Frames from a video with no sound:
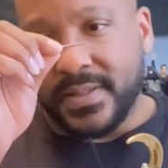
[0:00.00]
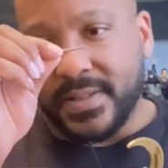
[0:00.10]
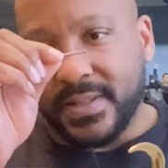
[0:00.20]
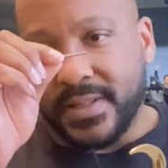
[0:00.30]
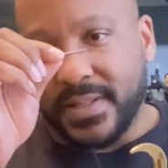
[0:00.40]

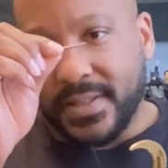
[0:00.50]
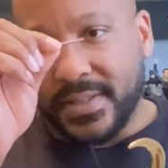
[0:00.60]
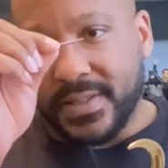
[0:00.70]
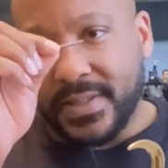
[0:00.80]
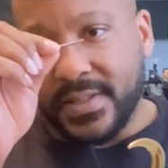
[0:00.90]
It looks
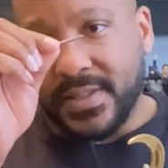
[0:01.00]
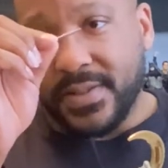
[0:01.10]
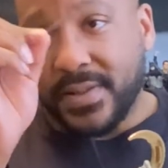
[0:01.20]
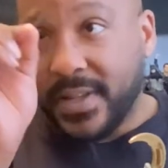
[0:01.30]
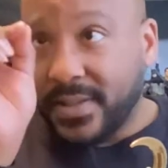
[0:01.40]
good
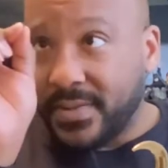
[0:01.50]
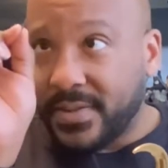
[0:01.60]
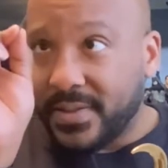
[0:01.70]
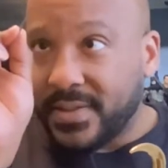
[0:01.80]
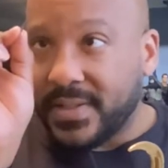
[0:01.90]
though. Like you
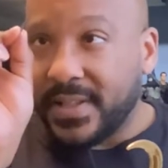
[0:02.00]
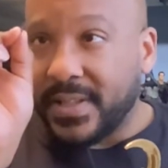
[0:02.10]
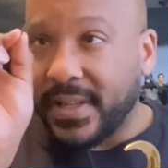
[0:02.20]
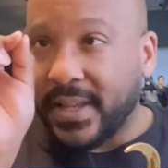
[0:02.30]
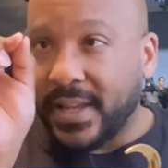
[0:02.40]
can see
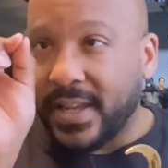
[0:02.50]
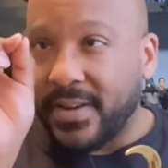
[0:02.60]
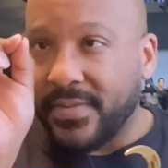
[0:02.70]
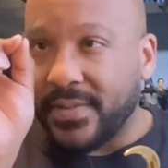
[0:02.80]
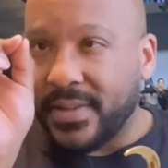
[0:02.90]
like
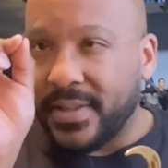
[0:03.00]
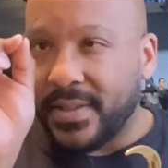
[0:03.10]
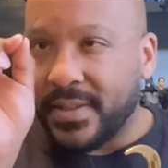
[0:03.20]
every